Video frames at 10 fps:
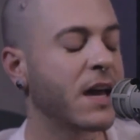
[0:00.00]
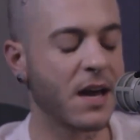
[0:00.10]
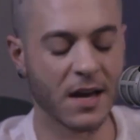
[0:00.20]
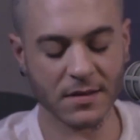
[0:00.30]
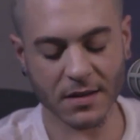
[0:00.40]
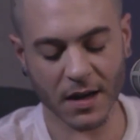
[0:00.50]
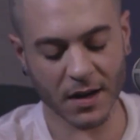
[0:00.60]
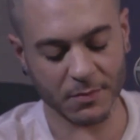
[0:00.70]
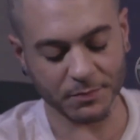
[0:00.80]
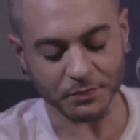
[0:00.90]
And
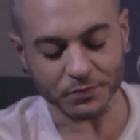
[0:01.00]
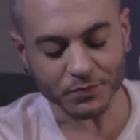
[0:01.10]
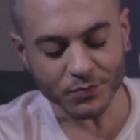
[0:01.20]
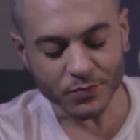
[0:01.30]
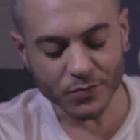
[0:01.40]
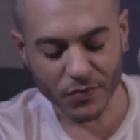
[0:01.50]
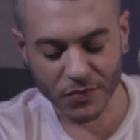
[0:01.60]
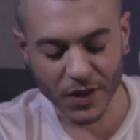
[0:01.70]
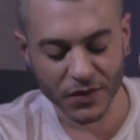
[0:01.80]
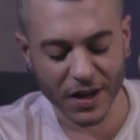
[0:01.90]

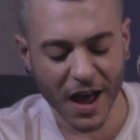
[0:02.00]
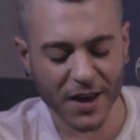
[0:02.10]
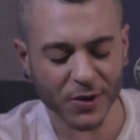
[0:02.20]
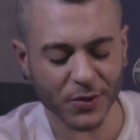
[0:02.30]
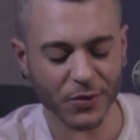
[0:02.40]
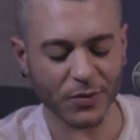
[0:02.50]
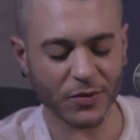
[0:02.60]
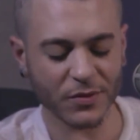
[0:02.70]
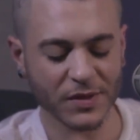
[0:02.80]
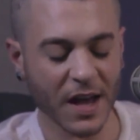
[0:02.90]
the guy who
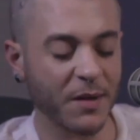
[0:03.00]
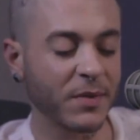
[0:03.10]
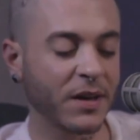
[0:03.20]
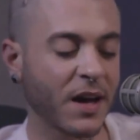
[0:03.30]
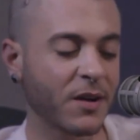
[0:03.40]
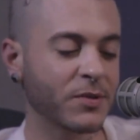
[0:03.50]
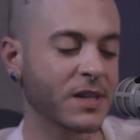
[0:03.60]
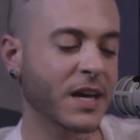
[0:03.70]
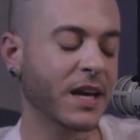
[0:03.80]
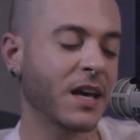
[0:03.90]
signed me kind of
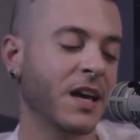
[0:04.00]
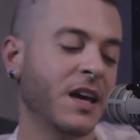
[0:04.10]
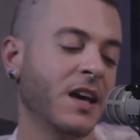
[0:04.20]
was like,